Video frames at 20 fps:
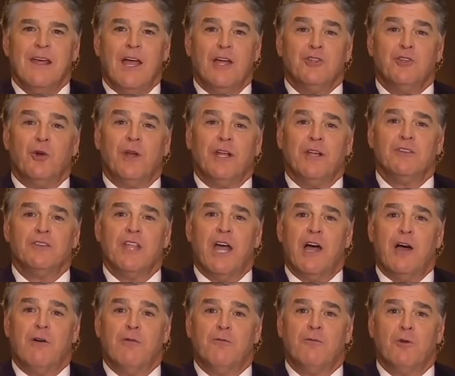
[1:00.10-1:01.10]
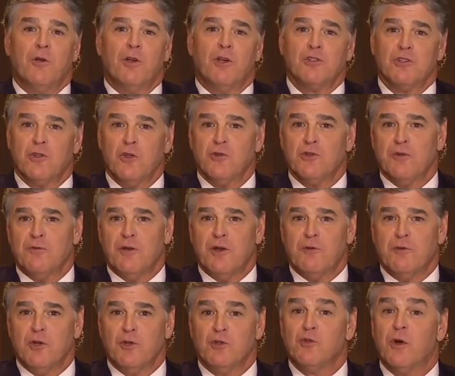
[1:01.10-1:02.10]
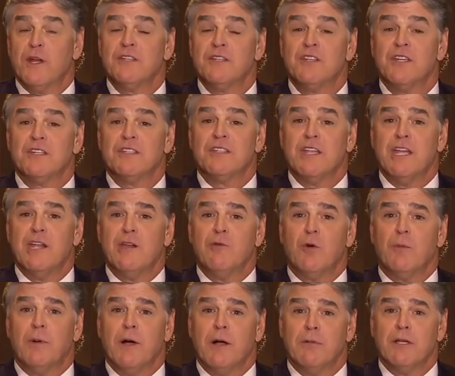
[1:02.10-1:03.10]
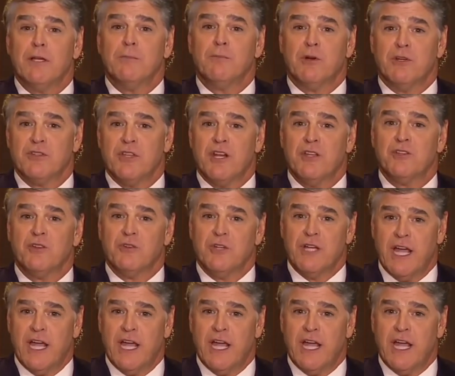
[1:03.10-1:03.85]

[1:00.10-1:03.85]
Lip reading: And joining us now for an exclusive interview, 2016 Republican presidential